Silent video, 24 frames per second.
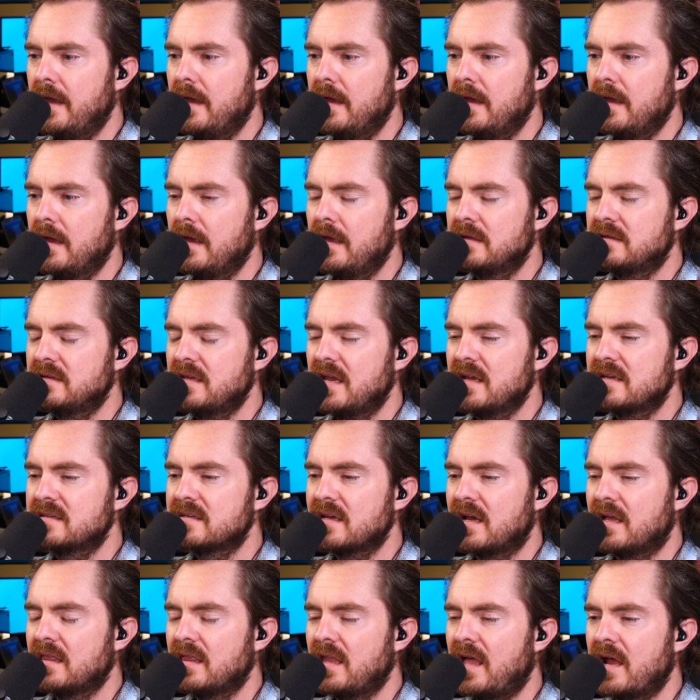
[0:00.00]
it takes
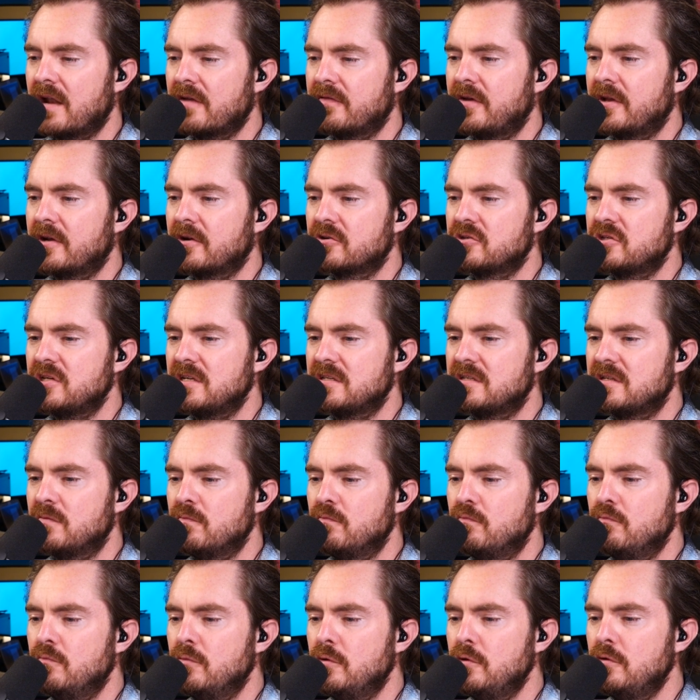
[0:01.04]
a lot of energy to
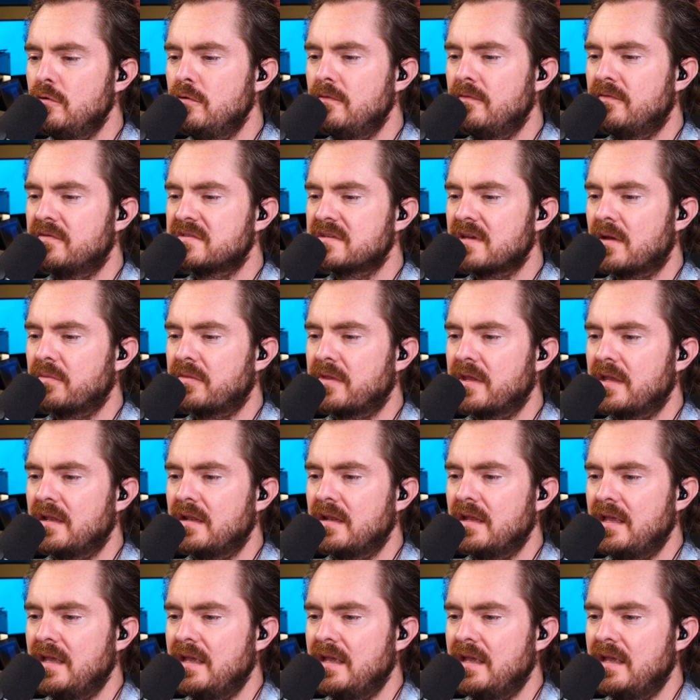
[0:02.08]
move something